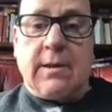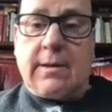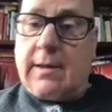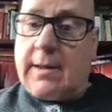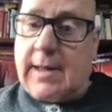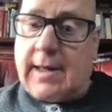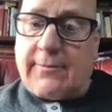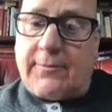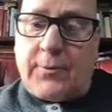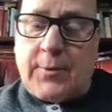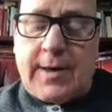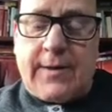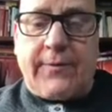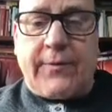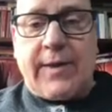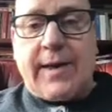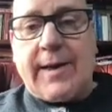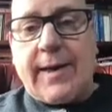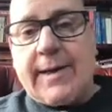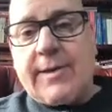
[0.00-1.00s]

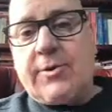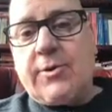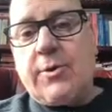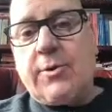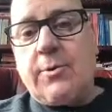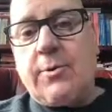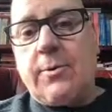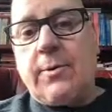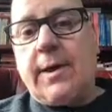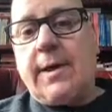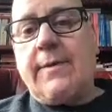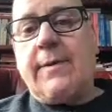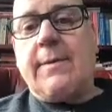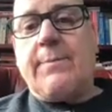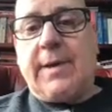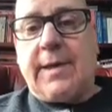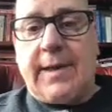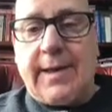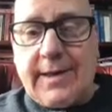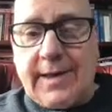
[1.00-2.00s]
Everything I do in the
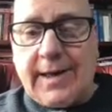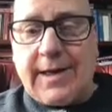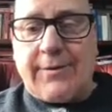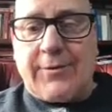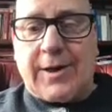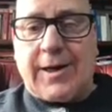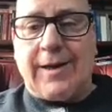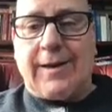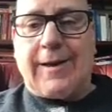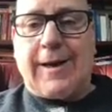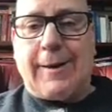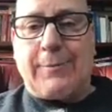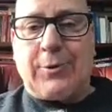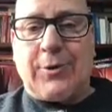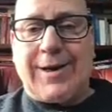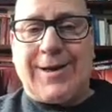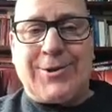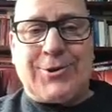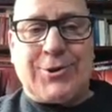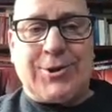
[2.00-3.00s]
beginning of a
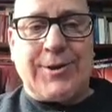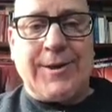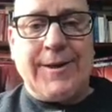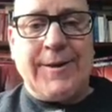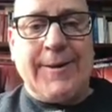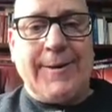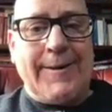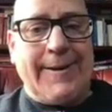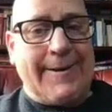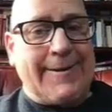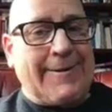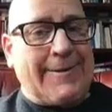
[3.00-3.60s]
collaboration, it